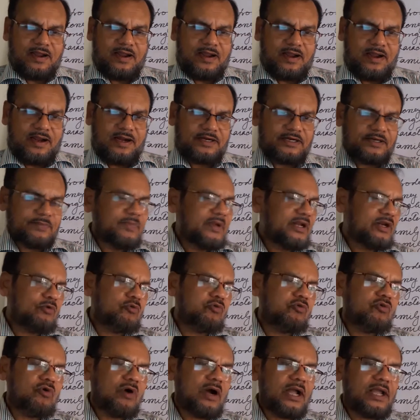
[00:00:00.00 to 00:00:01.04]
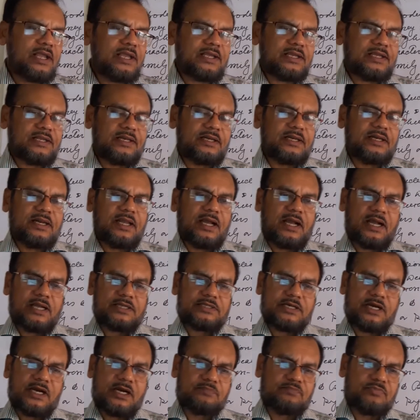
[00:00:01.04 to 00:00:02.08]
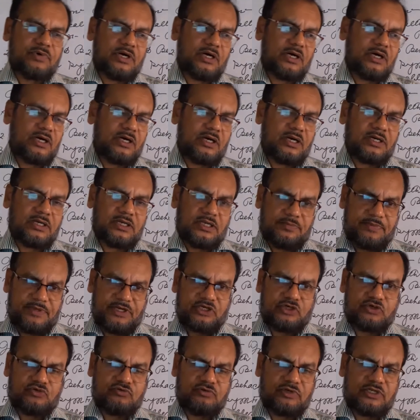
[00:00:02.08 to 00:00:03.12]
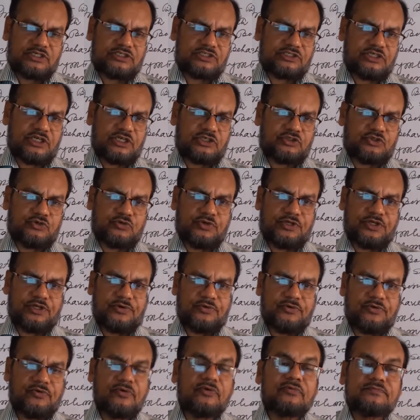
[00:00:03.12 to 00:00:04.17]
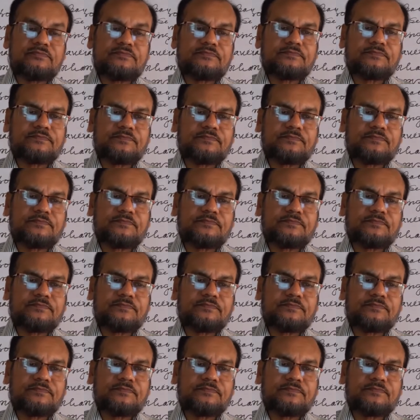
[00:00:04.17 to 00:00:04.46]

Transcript: And meanwhile, I have given two lectures to you.